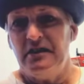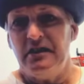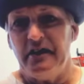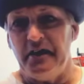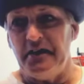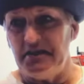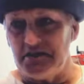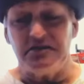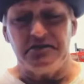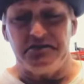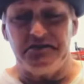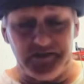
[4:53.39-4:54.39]
And he
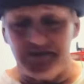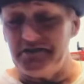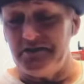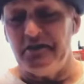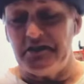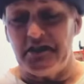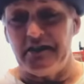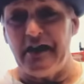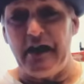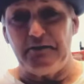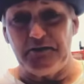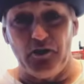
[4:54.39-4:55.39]
kind of
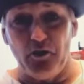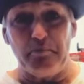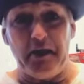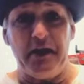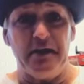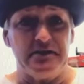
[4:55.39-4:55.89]
laughed as an old man.